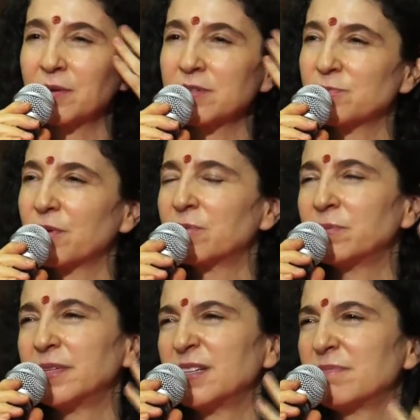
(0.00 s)
I was
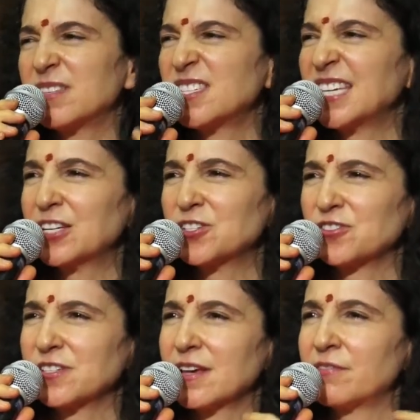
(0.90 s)
probably 6
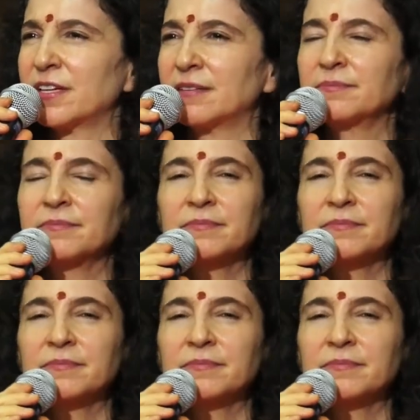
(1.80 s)
or 7.